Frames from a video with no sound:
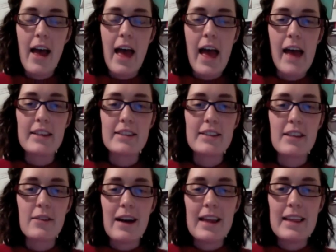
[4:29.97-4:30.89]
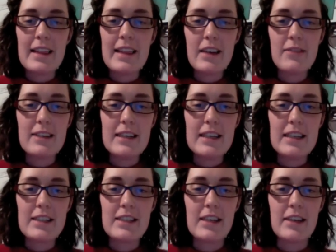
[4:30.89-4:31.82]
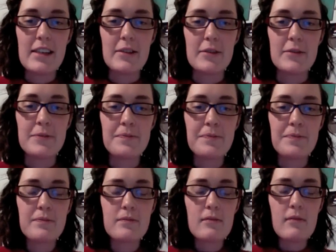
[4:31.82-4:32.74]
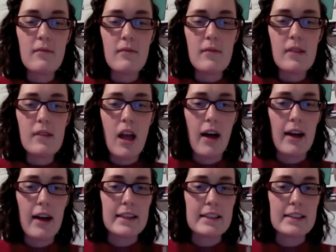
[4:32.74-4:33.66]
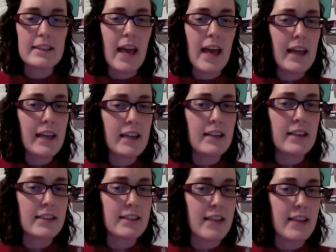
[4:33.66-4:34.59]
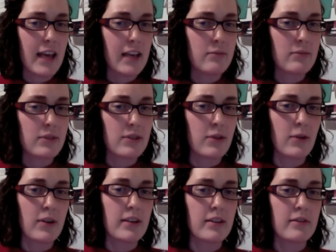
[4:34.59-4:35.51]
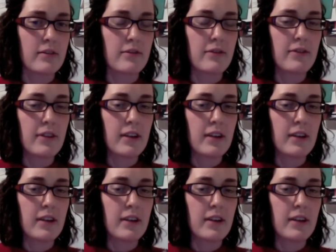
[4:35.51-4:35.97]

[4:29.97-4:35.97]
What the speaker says: And so I think we need to take the same sort of,